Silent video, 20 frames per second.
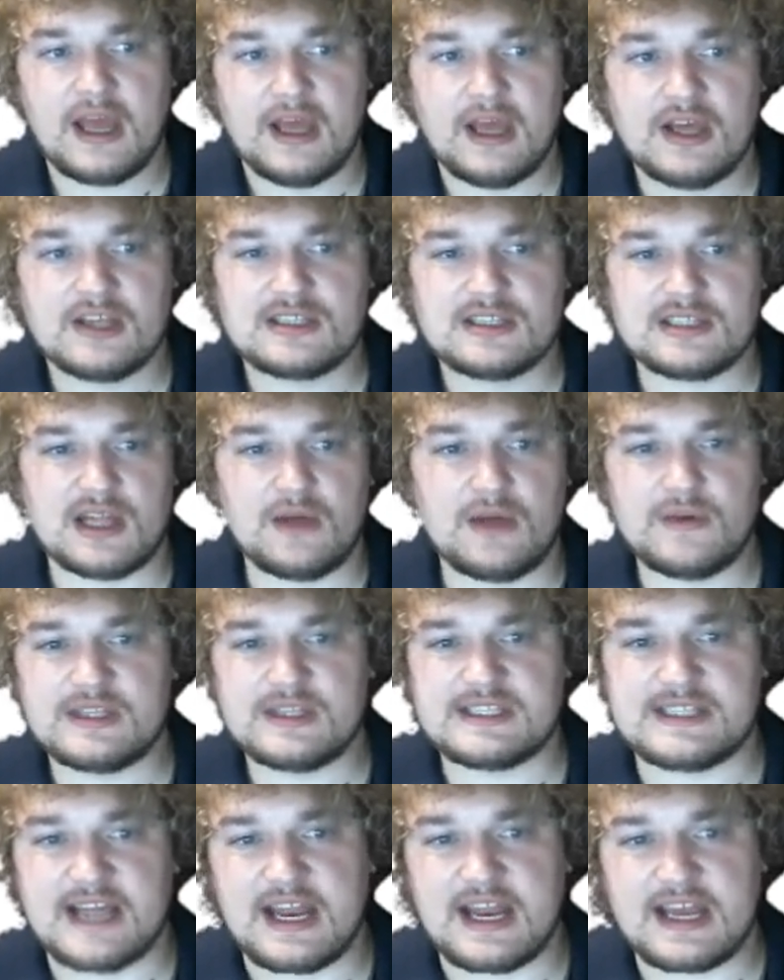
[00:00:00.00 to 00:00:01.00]
Slow and
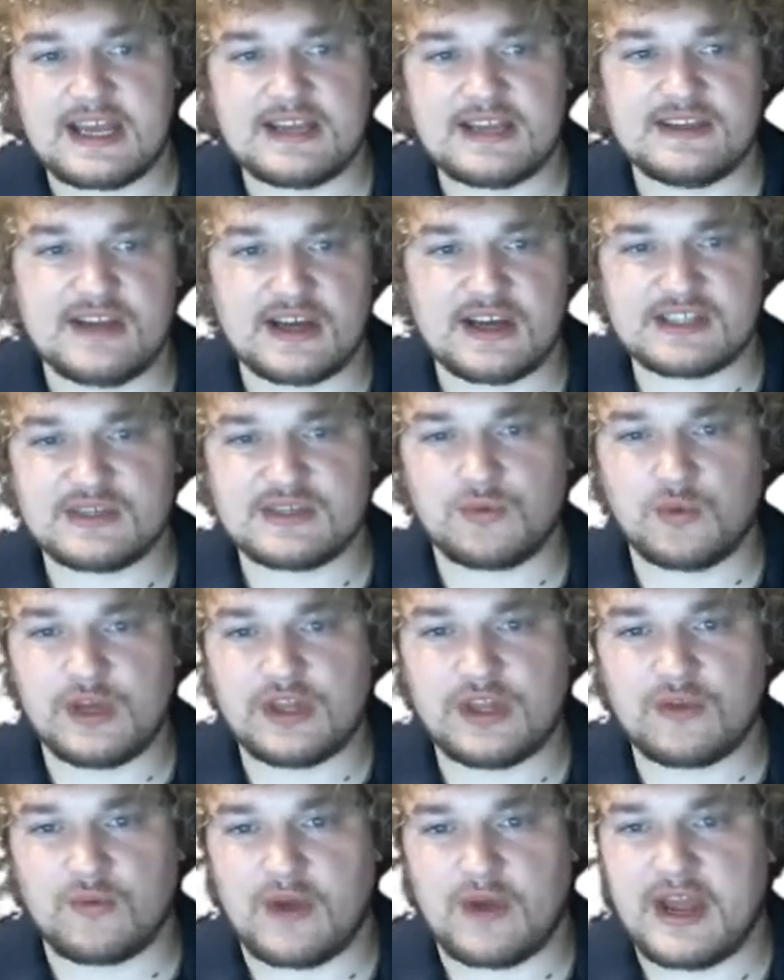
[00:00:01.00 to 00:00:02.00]
steady doesn't win the
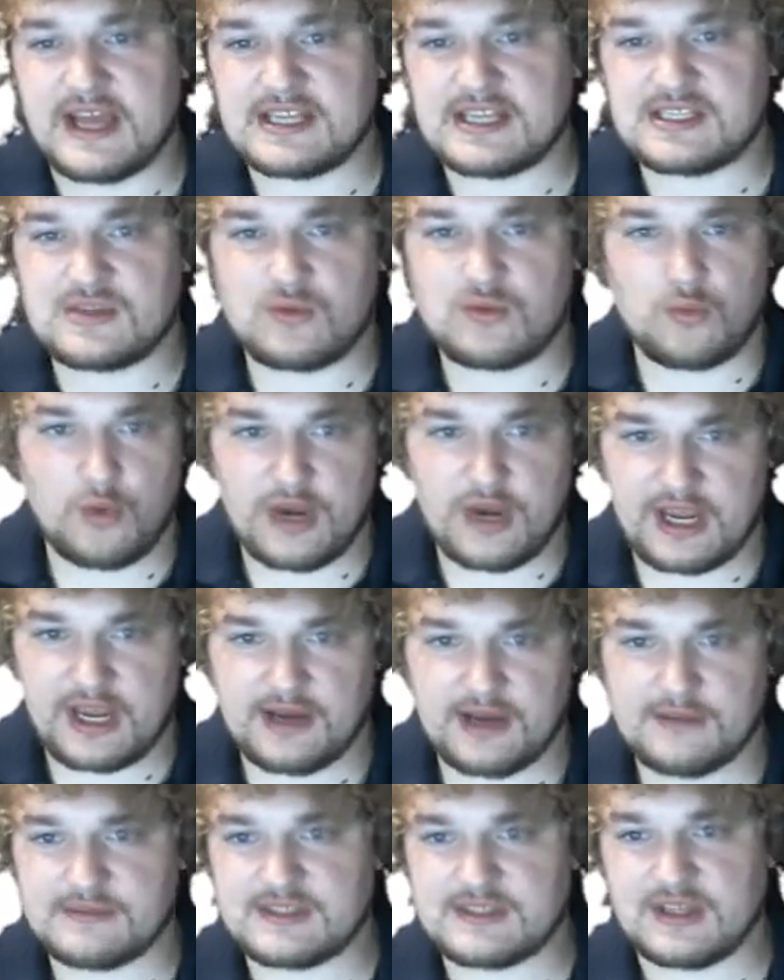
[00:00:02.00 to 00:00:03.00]
race when it
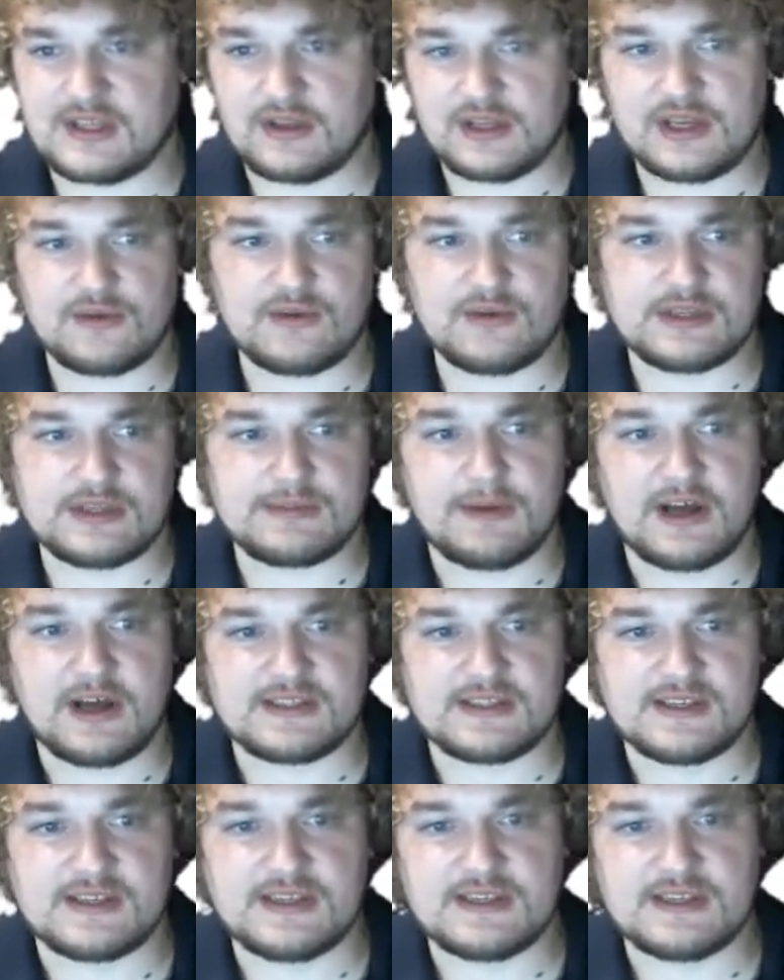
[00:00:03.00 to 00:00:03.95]
comes to lead responses.